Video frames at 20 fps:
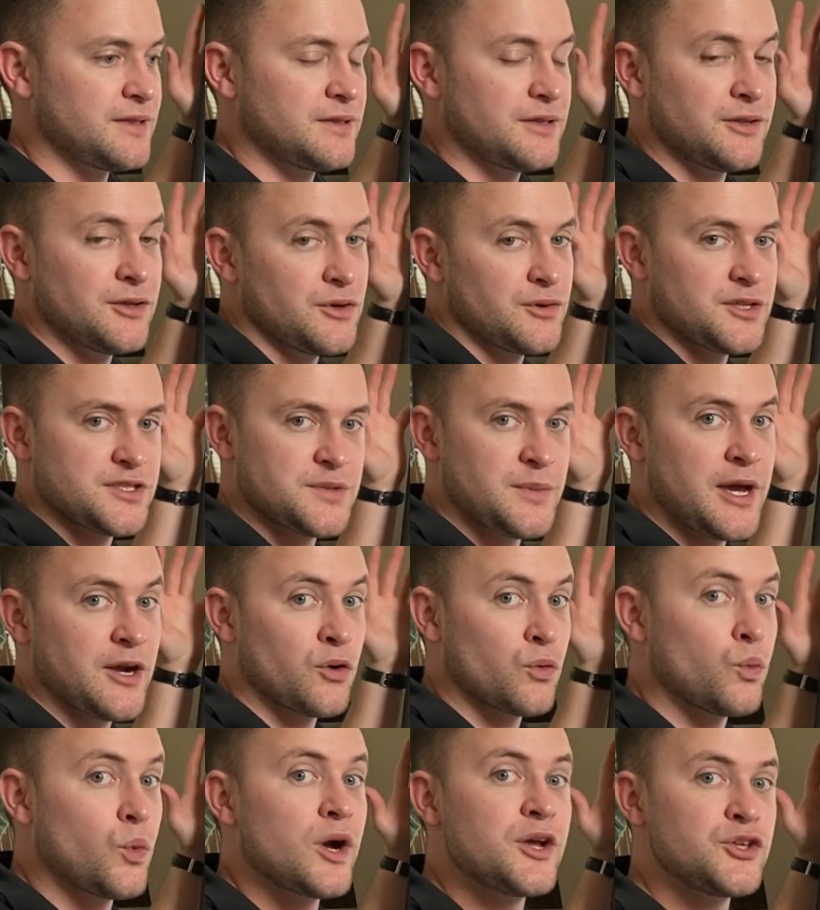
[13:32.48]
It doesn't
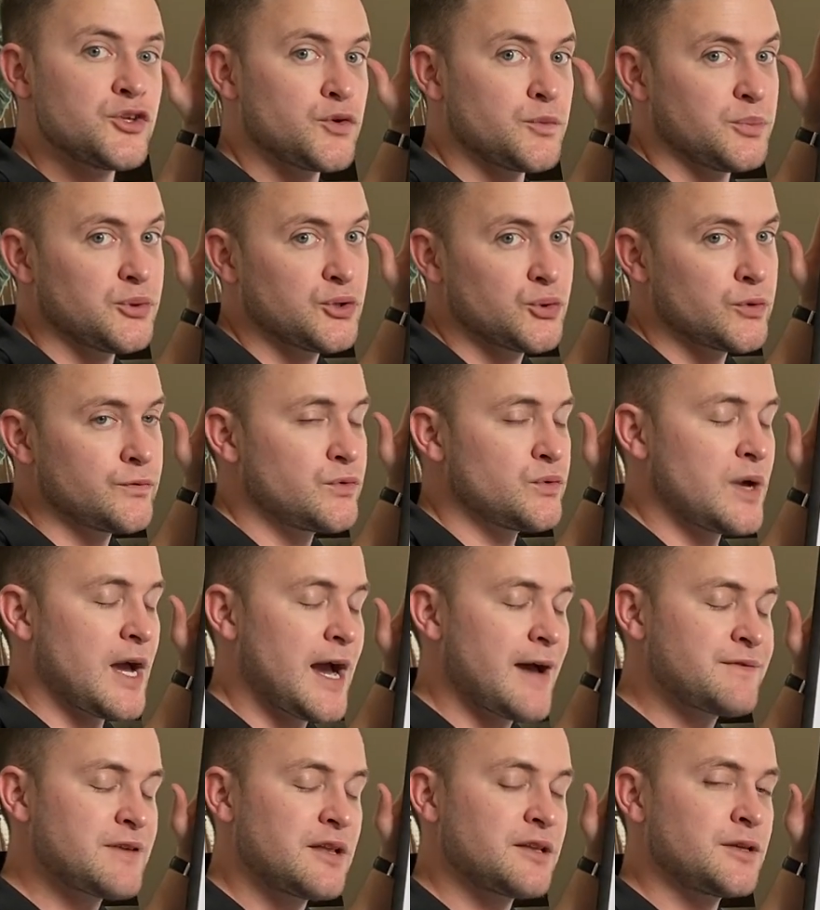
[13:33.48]
matter what you blew. If you
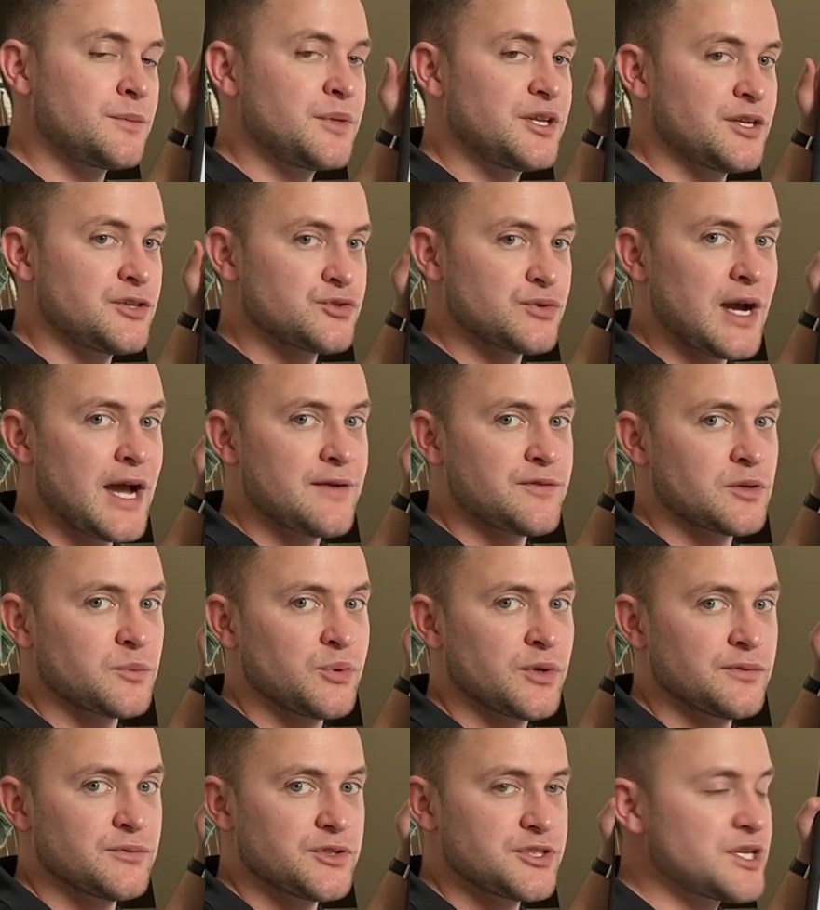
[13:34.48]
have that limited driving
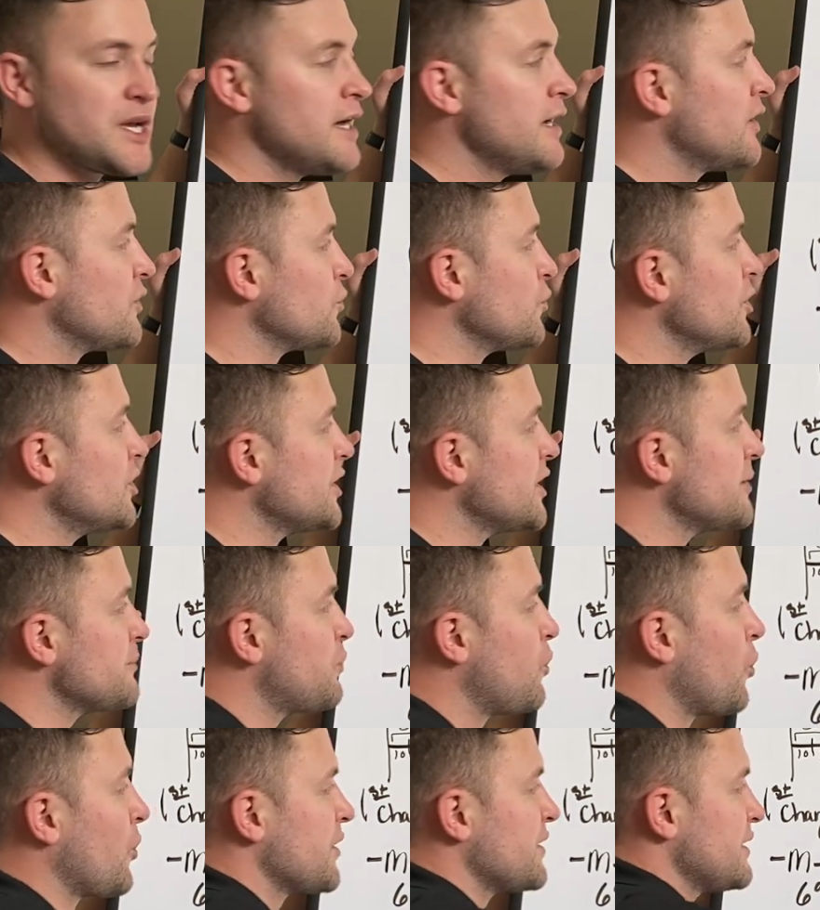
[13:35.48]
privilege, really
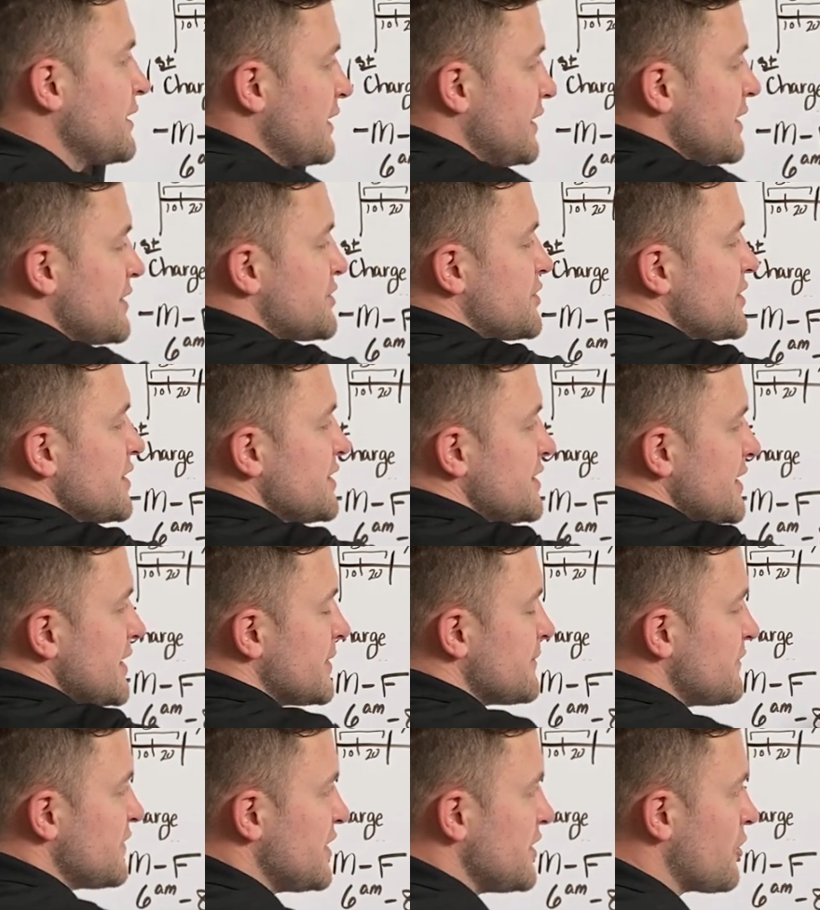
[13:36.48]
important to get to the
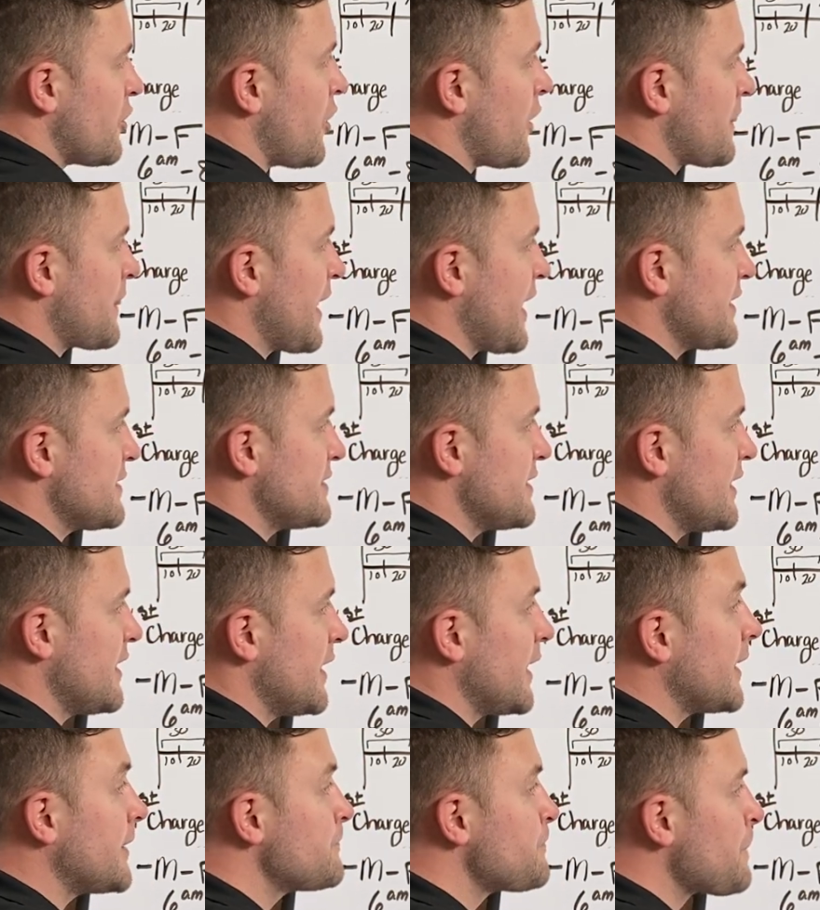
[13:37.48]
DMV on that
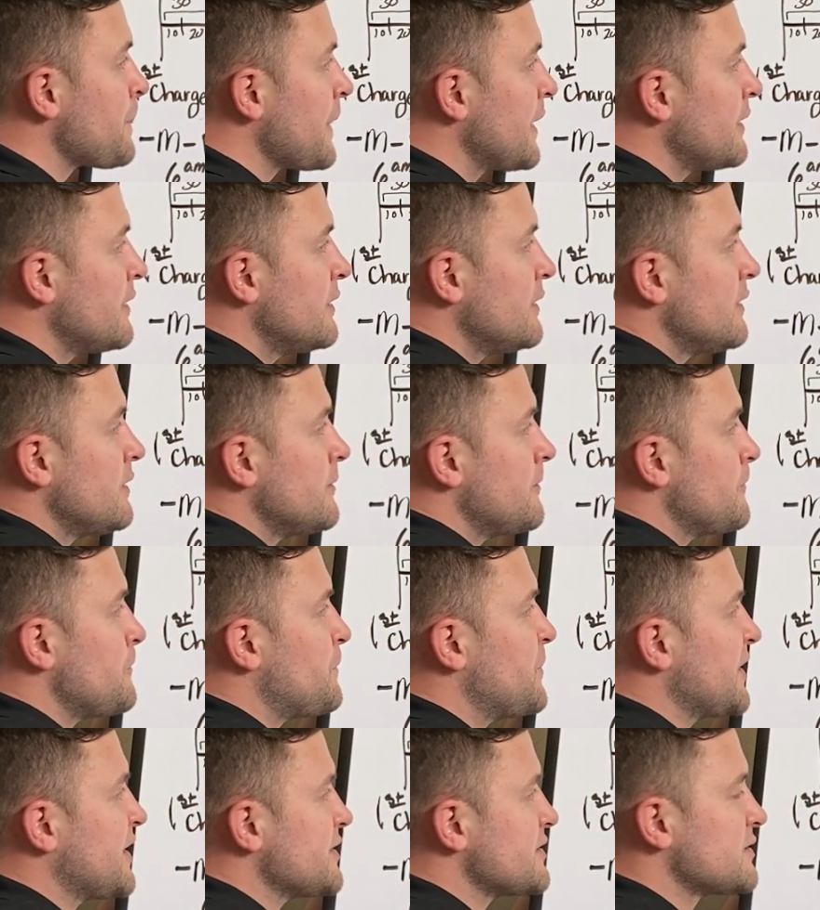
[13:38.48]
day,
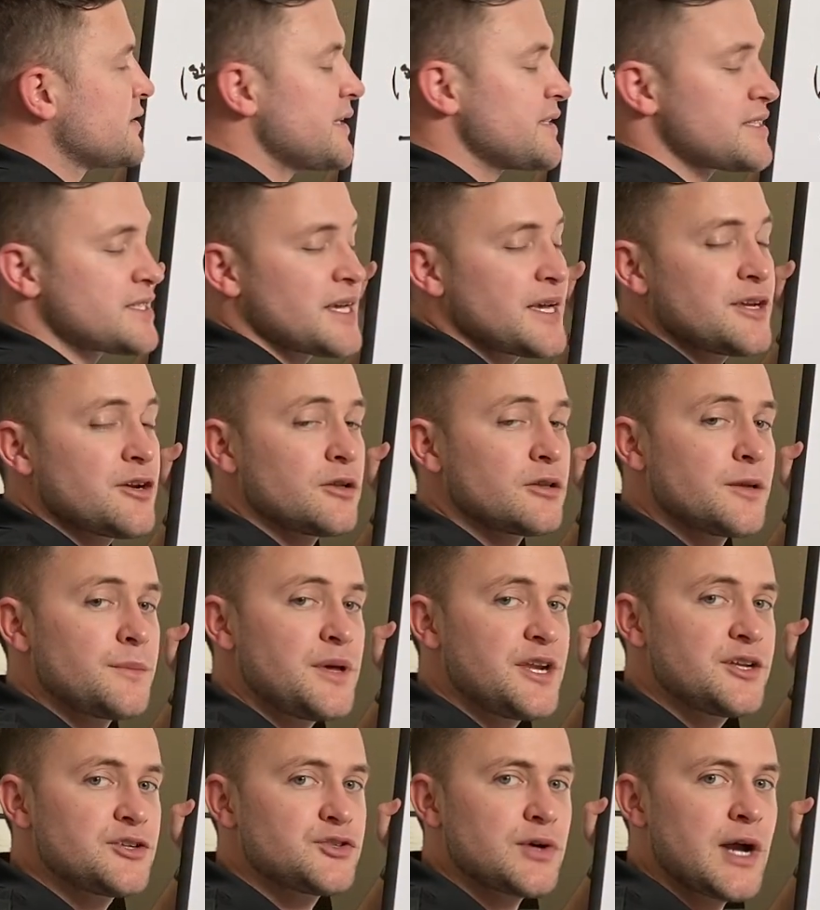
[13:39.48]
because let's say your
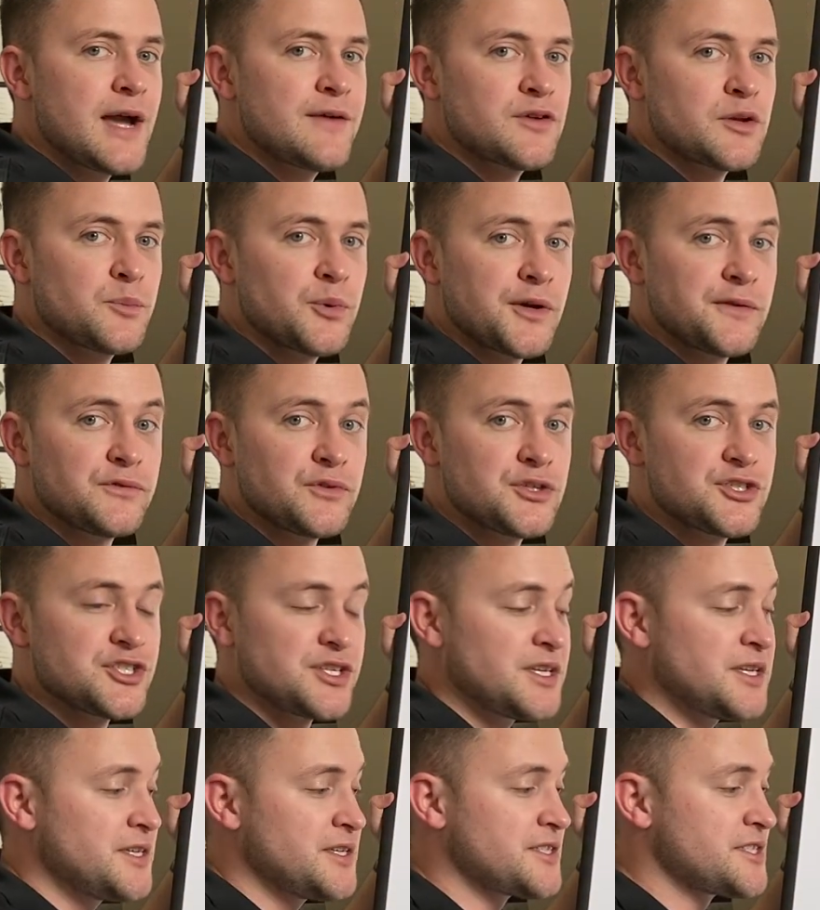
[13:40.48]
limited driving
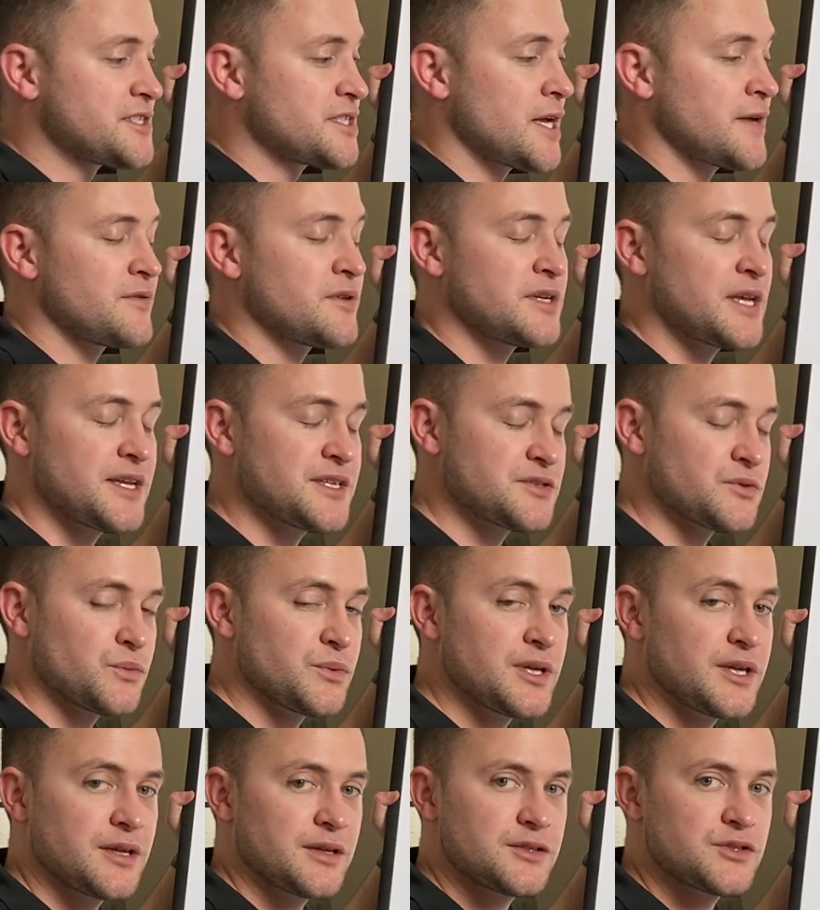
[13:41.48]
privilege is 7 days a
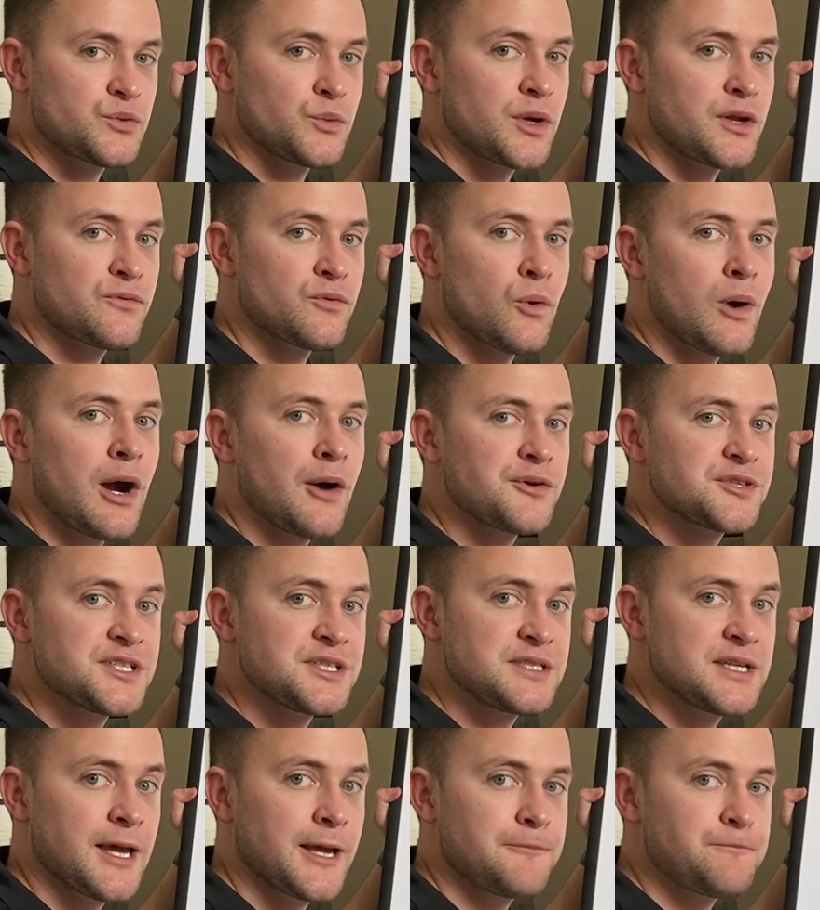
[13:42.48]
week, 24 hours a
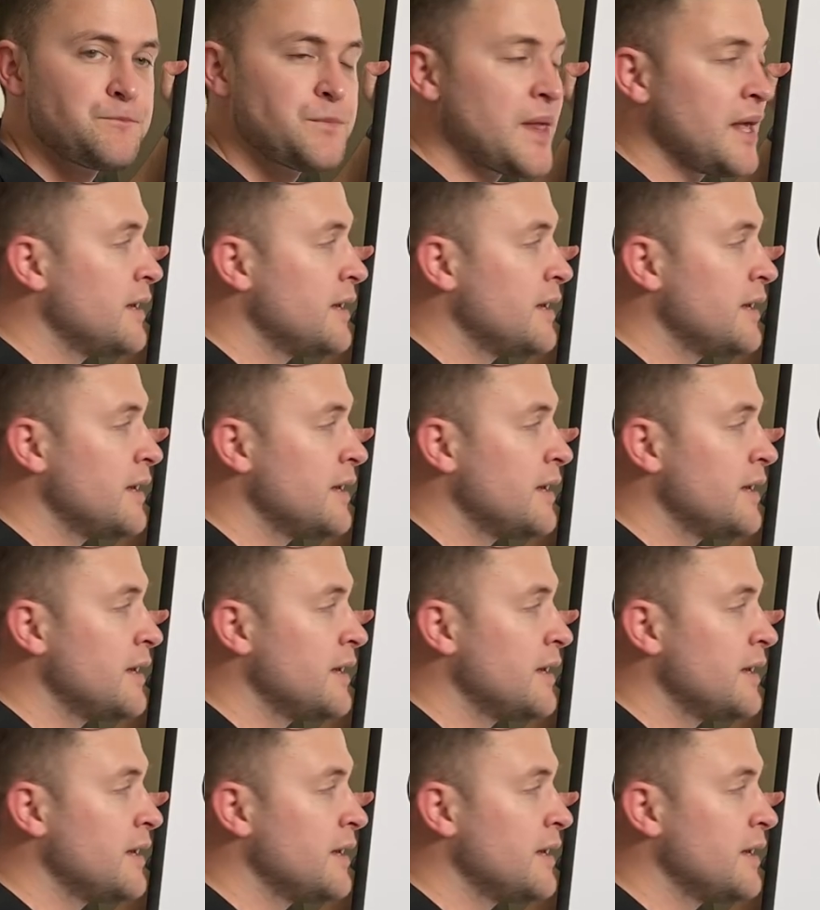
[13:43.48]
day,